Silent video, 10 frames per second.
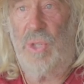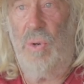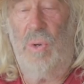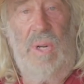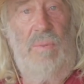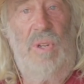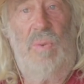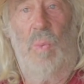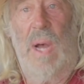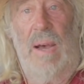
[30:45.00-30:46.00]
school, and it was
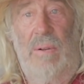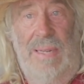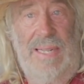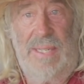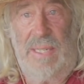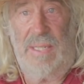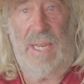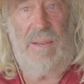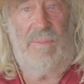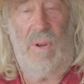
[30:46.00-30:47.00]
wildly
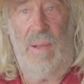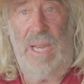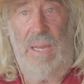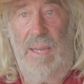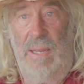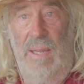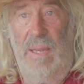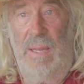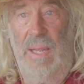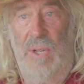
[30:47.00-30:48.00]
successful. I mean,
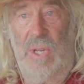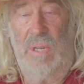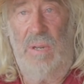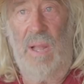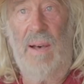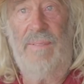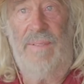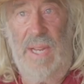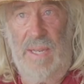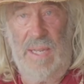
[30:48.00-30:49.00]
they just loved it.